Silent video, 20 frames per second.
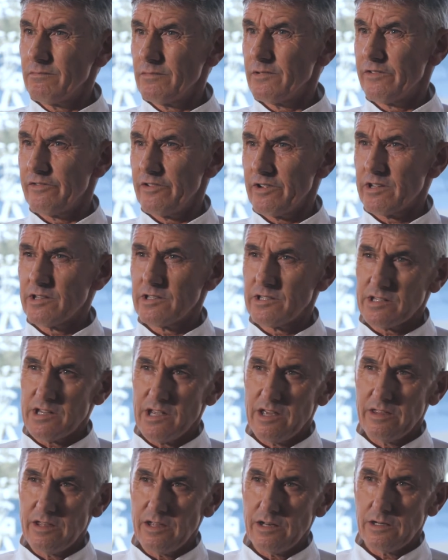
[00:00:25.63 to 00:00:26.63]
if I can
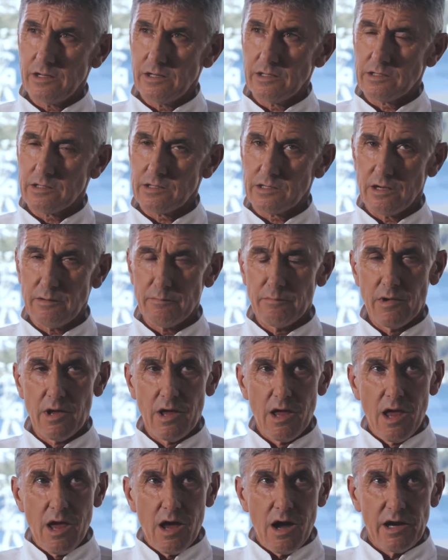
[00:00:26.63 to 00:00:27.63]
say that. It's um,
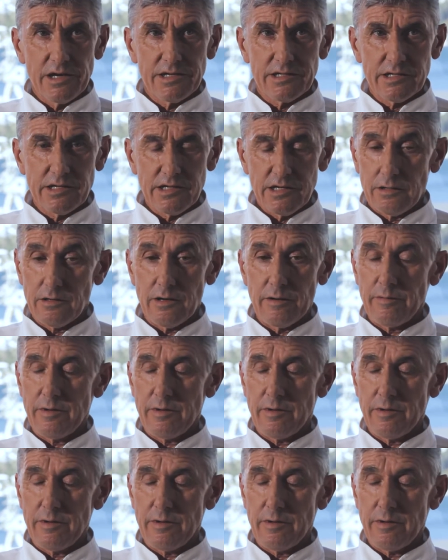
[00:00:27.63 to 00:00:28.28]
I see it.